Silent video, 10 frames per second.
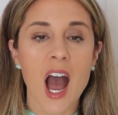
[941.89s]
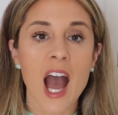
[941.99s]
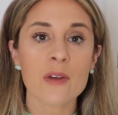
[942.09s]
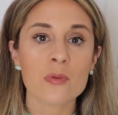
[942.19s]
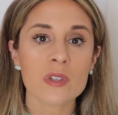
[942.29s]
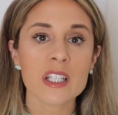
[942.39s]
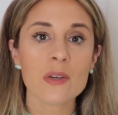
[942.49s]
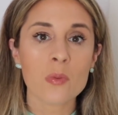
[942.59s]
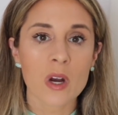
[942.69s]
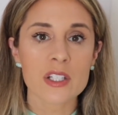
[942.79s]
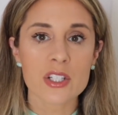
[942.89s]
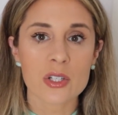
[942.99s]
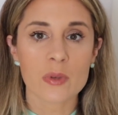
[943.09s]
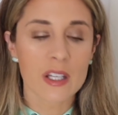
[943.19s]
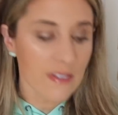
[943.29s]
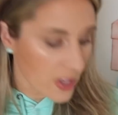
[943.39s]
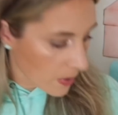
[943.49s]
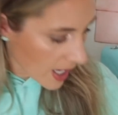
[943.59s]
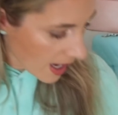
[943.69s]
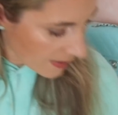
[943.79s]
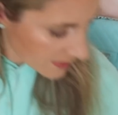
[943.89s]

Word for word: I really want to, even though I have